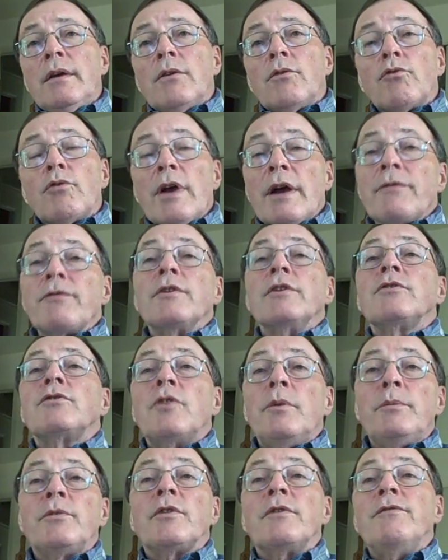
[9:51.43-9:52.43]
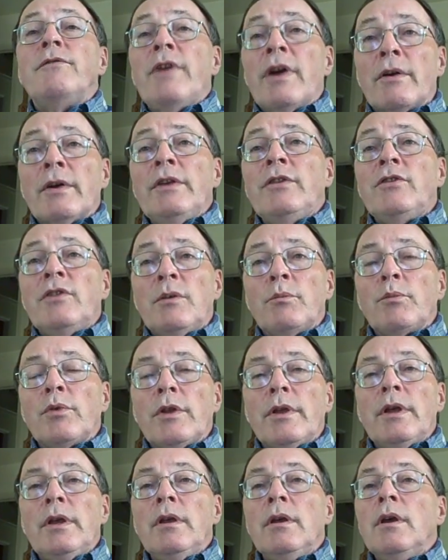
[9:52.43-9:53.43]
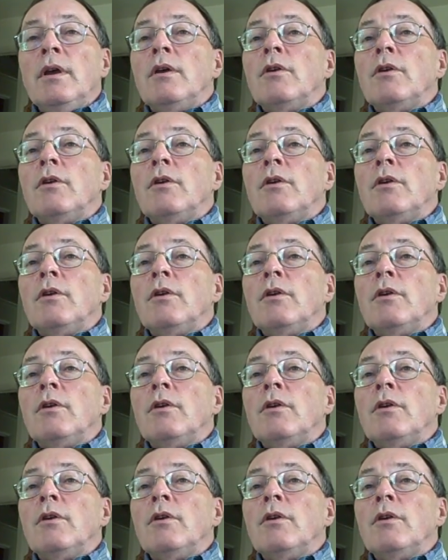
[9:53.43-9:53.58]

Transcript: Reference groups are very simply